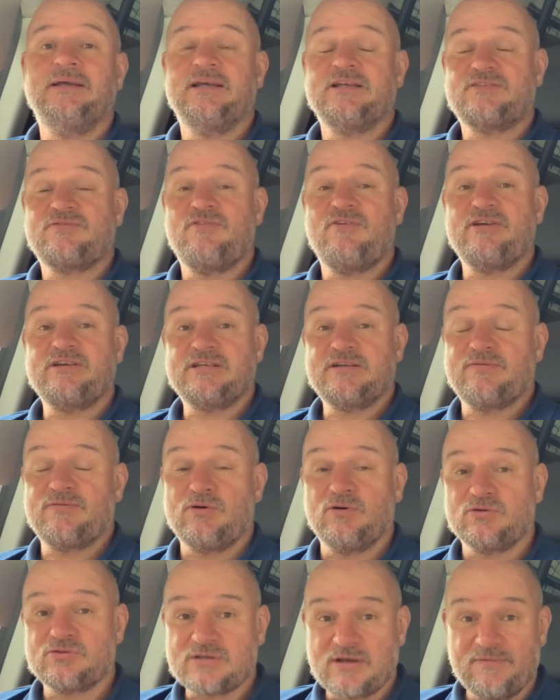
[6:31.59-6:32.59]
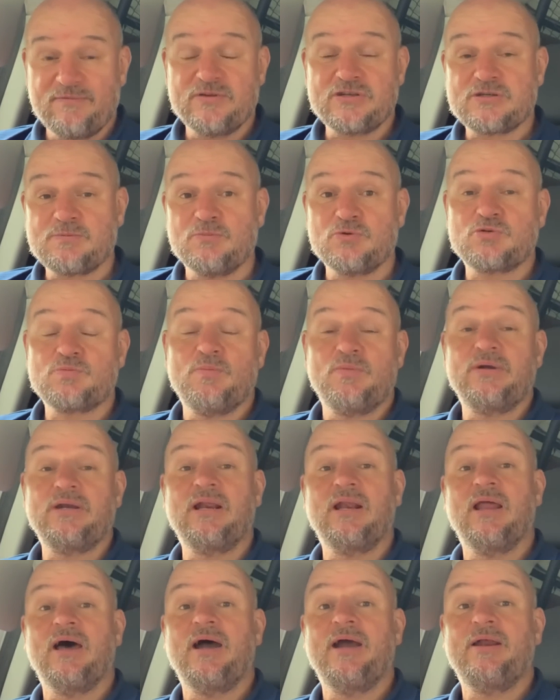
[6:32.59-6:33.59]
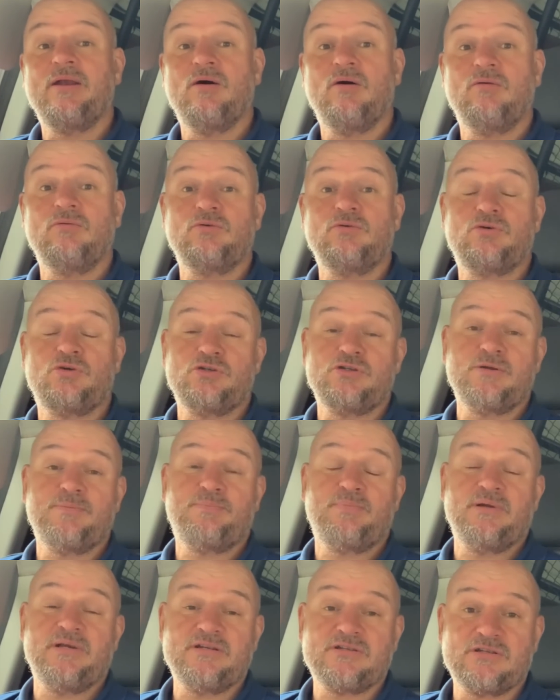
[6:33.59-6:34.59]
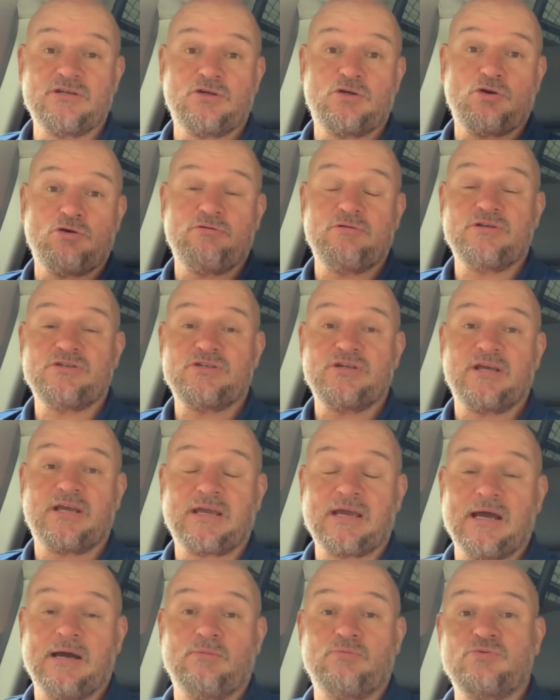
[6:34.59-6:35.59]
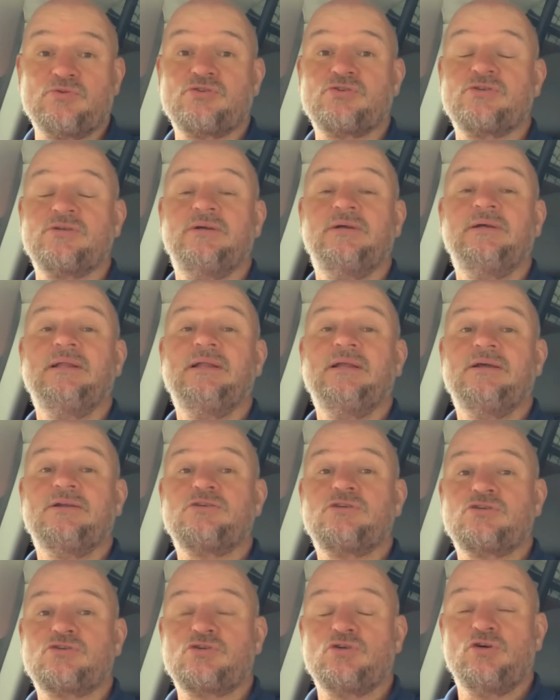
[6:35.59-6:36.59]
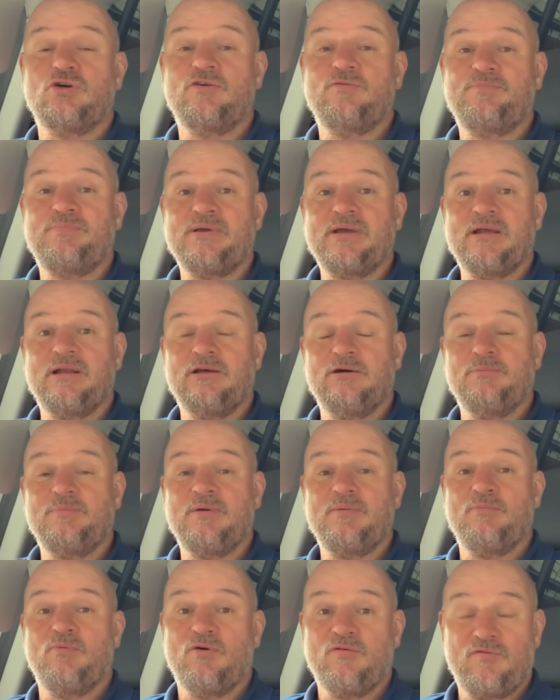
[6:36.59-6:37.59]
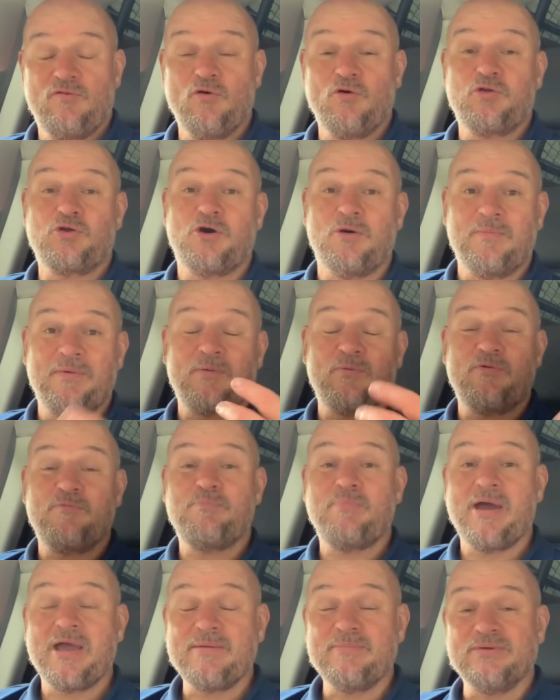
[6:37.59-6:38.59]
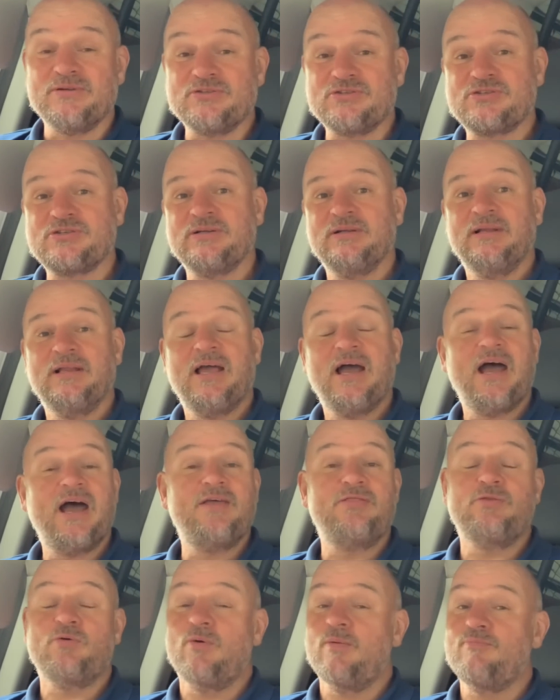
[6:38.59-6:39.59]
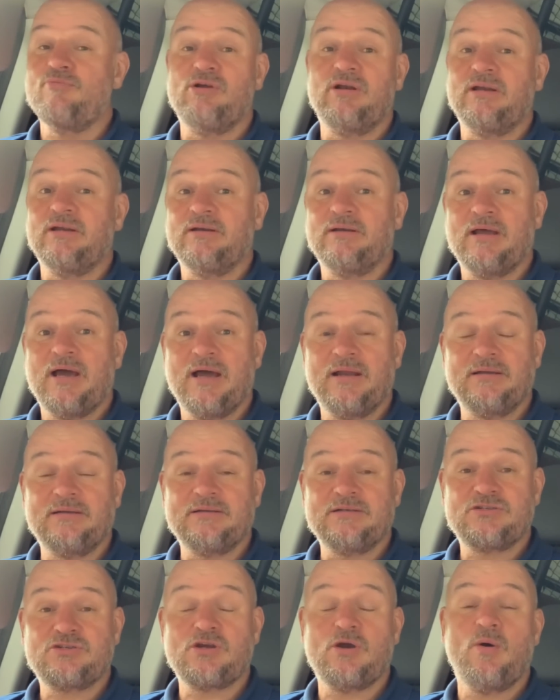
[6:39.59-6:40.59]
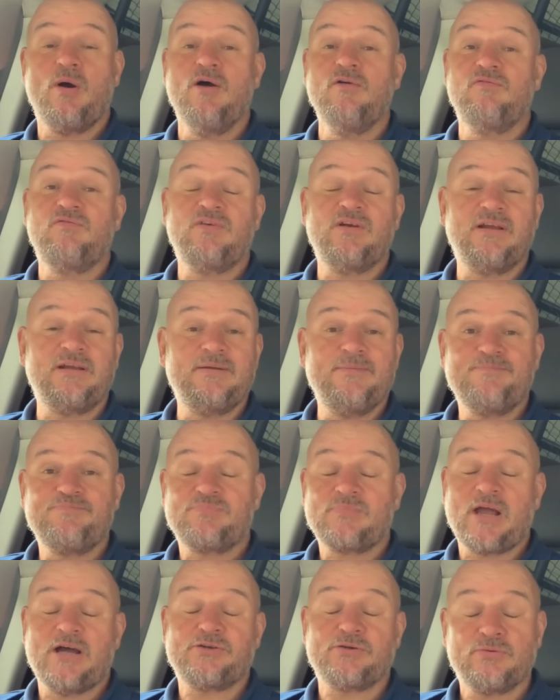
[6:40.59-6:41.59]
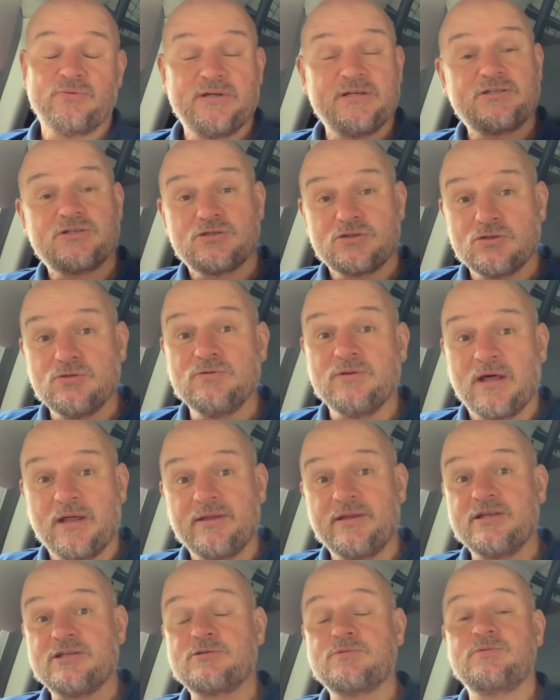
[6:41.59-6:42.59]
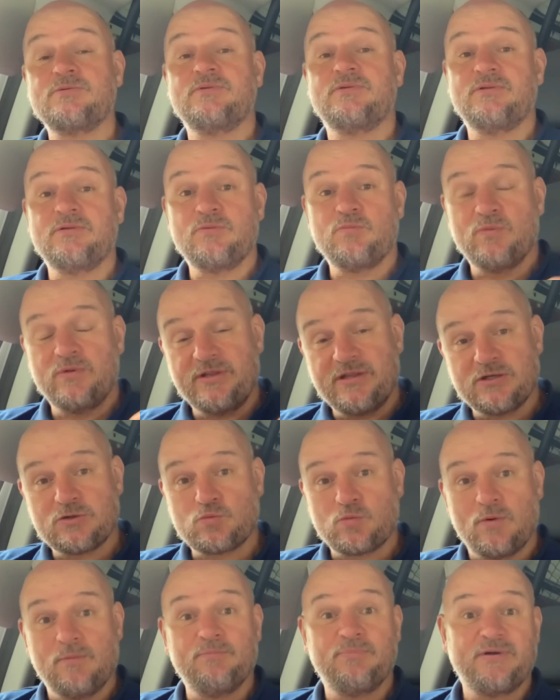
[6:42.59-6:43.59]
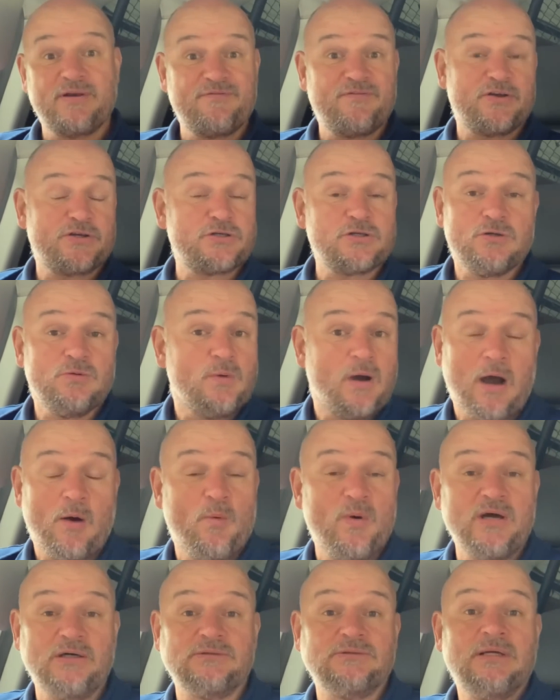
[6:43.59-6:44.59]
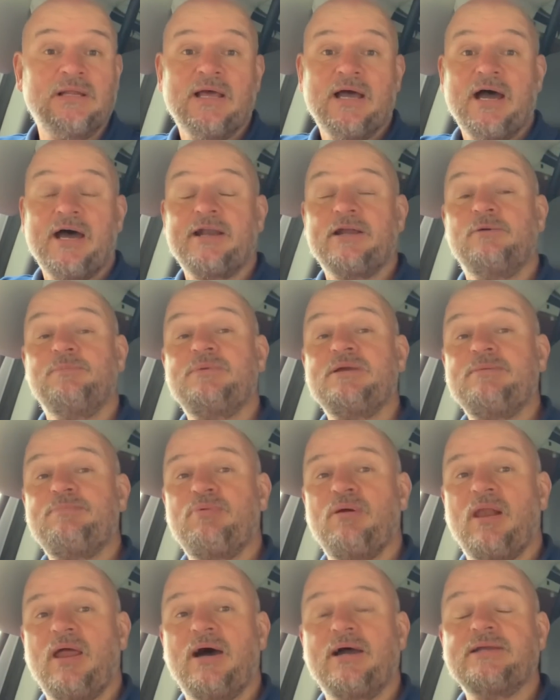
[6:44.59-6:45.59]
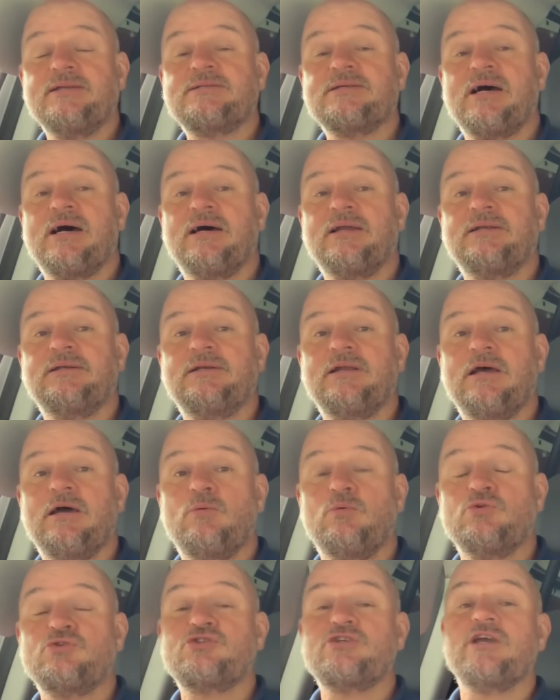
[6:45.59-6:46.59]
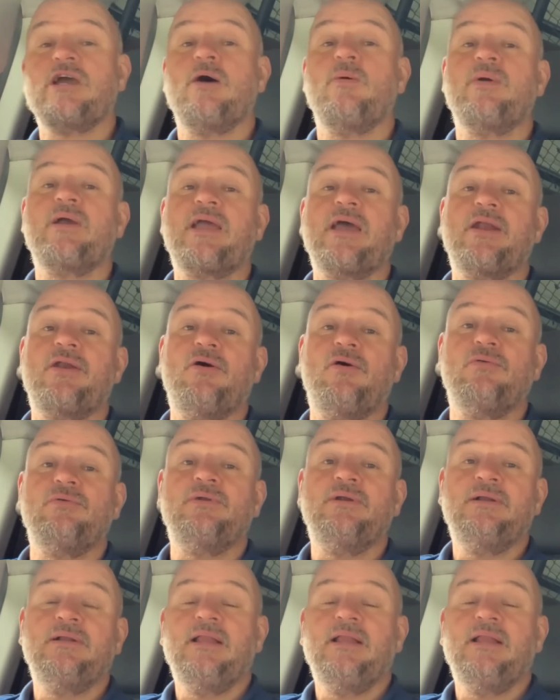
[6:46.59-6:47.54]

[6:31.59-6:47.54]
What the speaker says: It's very difficult to have this much money lying on. Could you please encourage the accounts to sort of be a little bit more forthcoming with payments? And they were brilliant. And so hopefully I don't need to do that with this one, but if I do, I will, and I'll be polite, and we'll see how we get on.